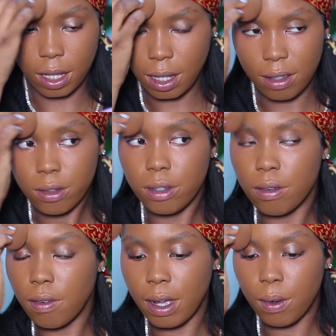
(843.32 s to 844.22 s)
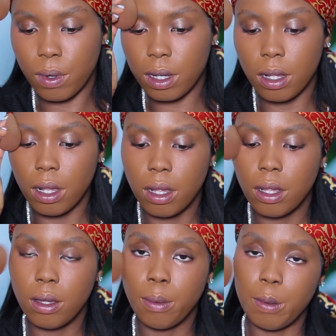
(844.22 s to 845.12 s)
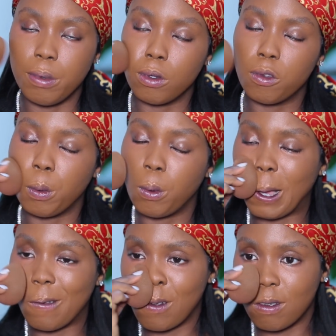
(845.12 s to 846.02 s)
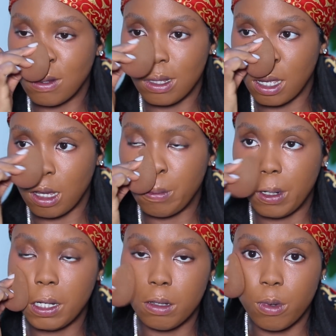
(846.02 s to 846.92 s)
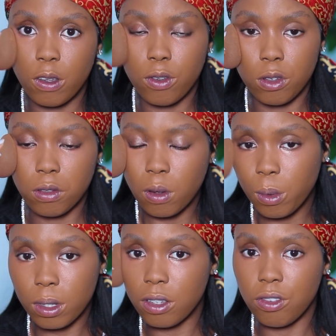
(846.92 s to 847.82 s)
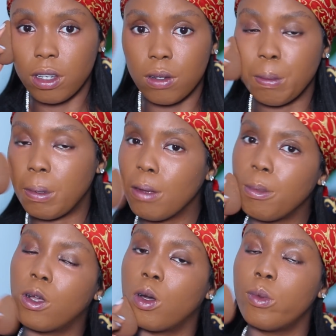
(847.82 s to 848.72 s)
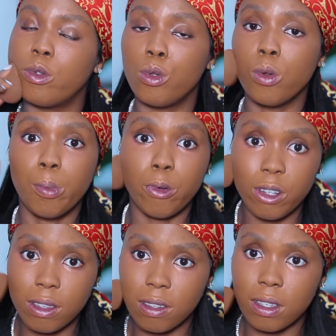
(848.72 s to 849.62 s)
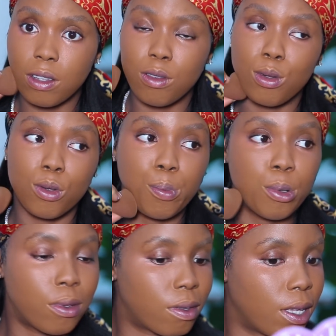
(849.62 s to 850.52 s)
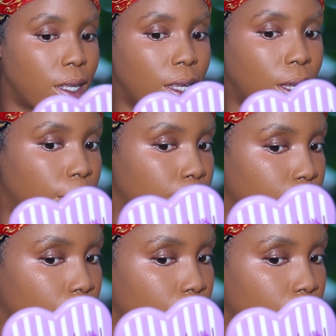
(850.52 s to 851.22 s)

Like, that's not the right way. Maybe those people have a reason they're applying it, but if you're someone that's trying to apply makeup to look pretty, to look put together,